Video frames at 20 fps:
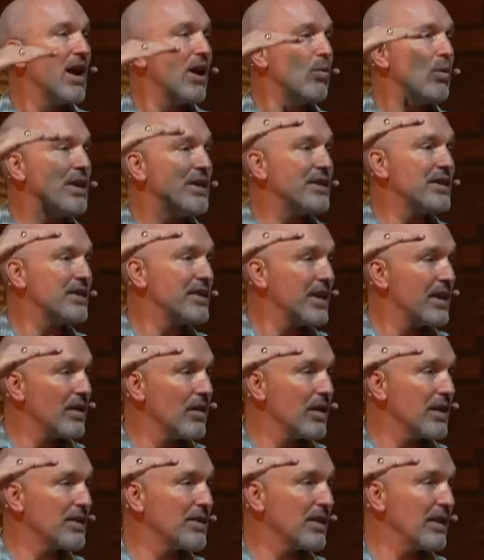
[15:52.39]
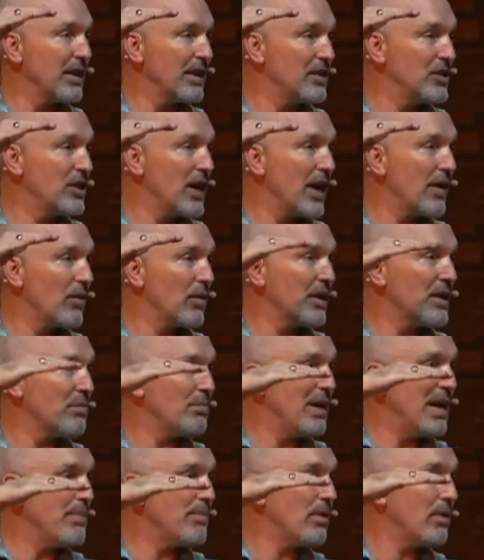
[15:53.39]
we still, as in general, as
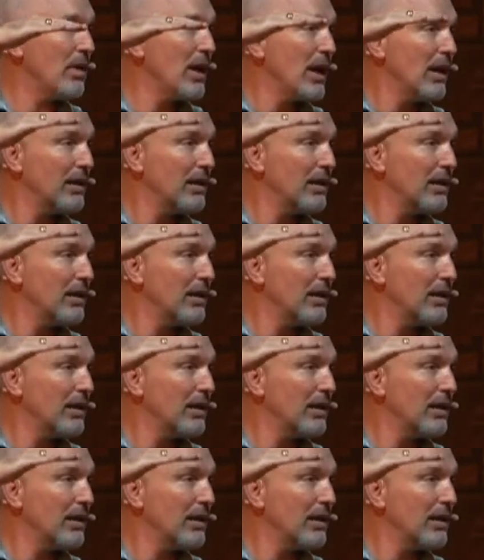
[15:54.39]
people,